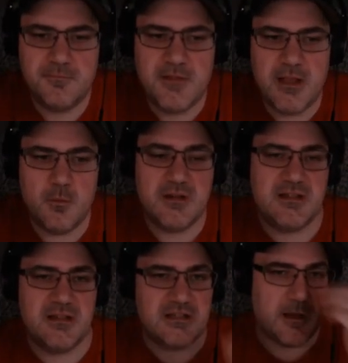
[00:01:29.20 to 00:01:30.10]
it was
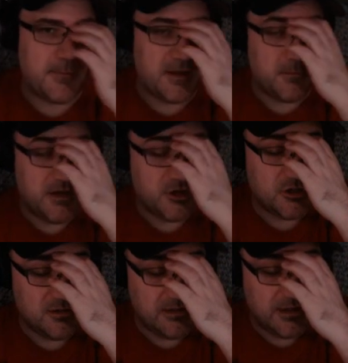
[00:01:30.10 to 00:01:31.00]
the stop
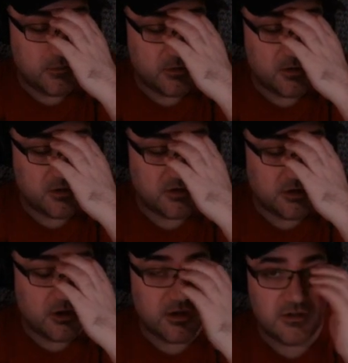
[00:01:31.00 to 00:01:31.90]
animation that they were
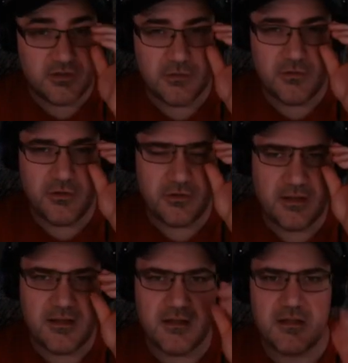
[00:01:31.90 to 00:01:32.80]
starting to
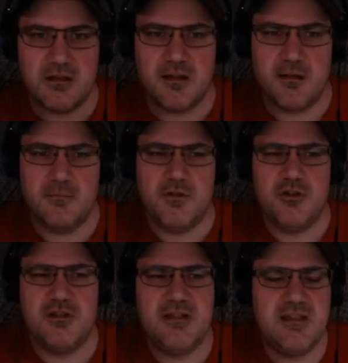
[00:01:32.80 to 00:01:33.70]
utilize. You
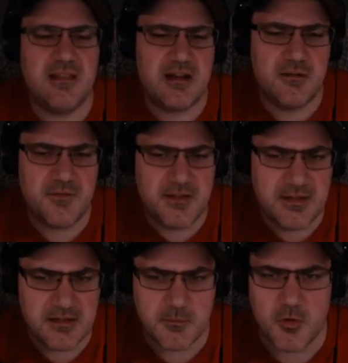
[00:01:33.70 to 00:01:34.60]
can see that in
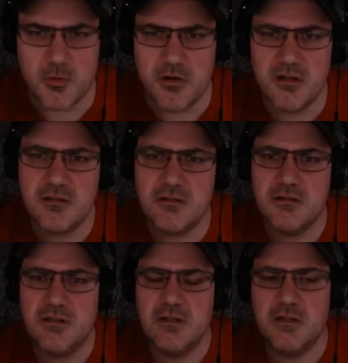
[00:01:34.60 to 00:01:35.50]
Phantasmagoria,
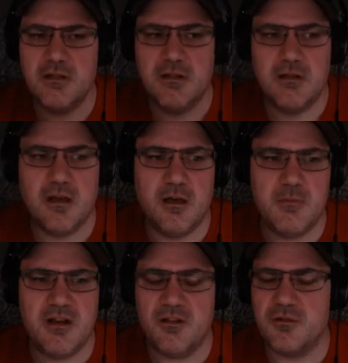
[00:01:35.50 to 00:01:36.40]

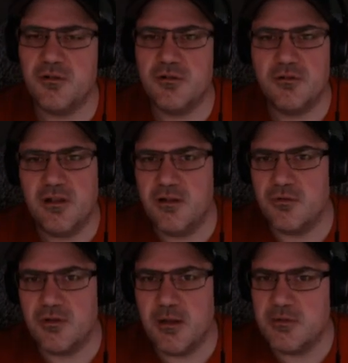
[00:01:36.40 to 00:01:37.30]
and
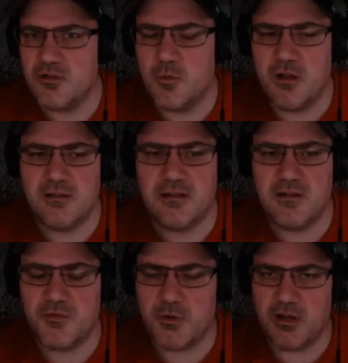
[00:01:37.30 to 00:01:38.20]
other games as well. They
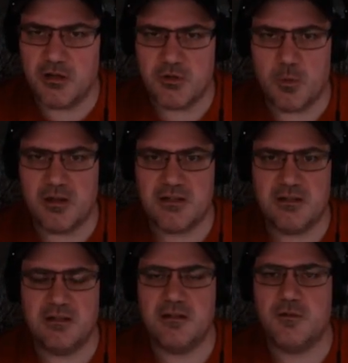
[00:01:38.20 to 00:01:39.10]
did it for King's Quest.
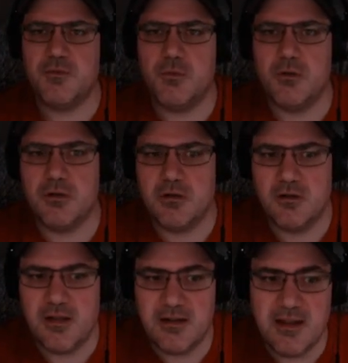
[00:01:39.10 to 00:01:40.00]
They did it
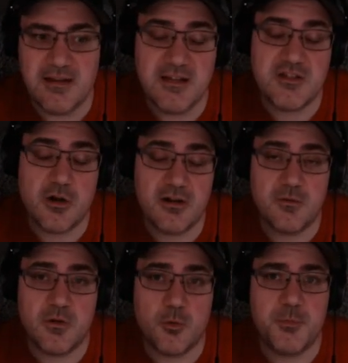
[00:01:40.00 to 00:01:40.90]
for, and they started
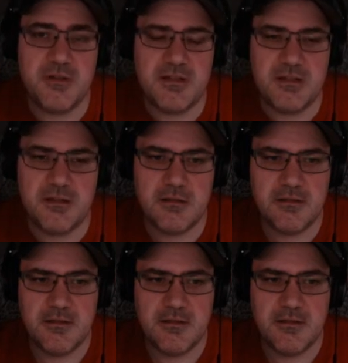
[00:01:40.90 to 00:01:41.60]
with Open Season.